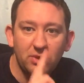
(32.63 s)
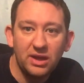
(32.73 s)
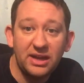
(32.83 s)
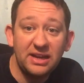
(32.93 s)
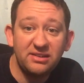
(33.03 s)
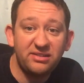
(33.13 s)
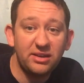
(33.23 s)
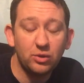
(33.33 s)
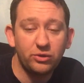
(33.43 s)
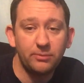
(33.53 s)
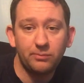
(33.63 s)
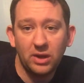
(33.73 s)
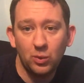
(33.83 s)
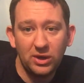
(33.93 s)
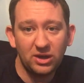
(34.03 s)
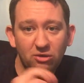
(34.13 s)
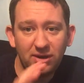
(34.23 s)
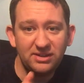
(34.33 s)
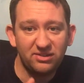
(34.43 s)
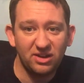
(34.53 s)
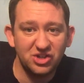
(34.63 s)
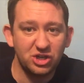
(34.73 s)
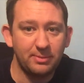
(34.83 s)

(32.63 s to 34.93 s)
and Andy Singleton, and we had a great discussion